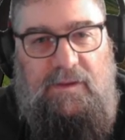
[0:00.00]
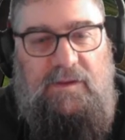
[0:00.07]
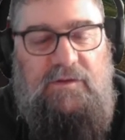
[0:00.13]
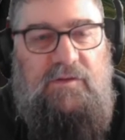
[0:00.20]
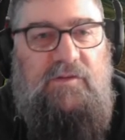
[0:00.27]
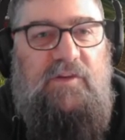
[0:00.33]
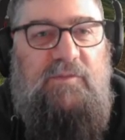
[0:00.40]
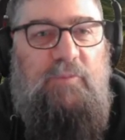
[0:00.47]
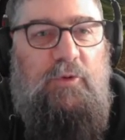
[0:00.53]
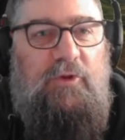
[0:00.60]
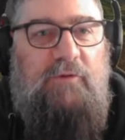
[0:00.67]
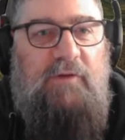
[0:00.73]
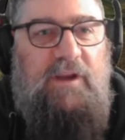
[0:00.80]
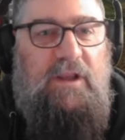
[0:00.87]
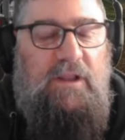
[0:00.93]
Let's just put
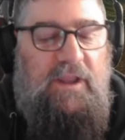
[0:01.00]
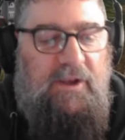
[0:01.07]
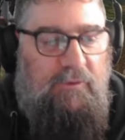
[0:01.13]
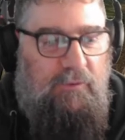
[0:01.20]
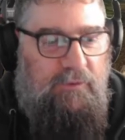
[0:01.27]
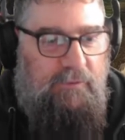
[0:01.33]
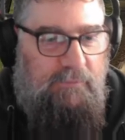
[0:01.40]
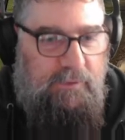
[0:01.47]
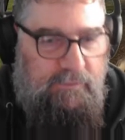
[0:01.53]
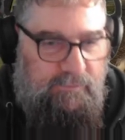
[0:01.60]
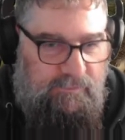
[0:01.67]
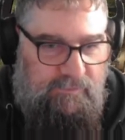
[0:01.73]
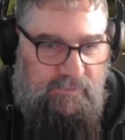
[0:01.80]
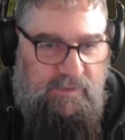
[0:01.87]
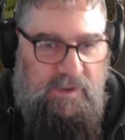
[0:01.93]
the regulator on the
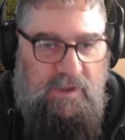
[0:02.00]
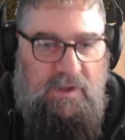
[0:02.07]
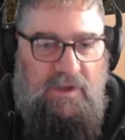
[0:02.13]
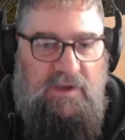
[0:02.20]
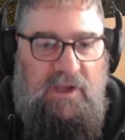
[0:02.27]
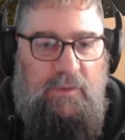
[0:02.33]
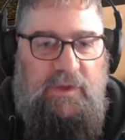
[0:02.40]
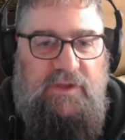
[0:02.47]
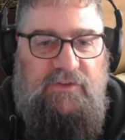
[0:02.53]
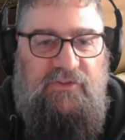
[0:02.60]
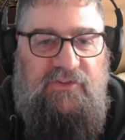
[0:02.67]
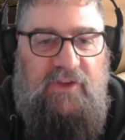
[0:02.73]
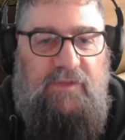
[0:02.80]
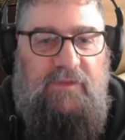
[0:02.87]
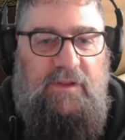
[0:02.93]
roof. Now we can
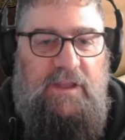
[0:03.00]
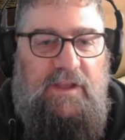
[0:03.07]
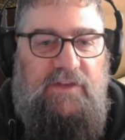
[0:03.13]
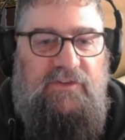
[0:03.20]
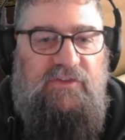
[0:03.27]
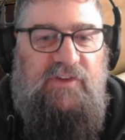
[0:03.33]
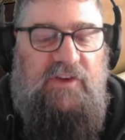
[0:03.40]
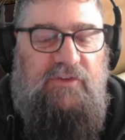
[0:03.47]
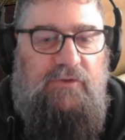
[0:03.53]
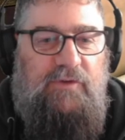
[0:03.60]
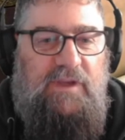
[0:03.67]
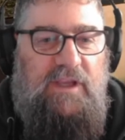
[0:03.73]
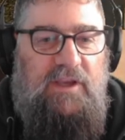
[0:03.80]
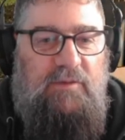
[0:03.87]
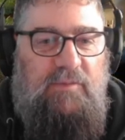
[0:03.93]
shut the large ejector again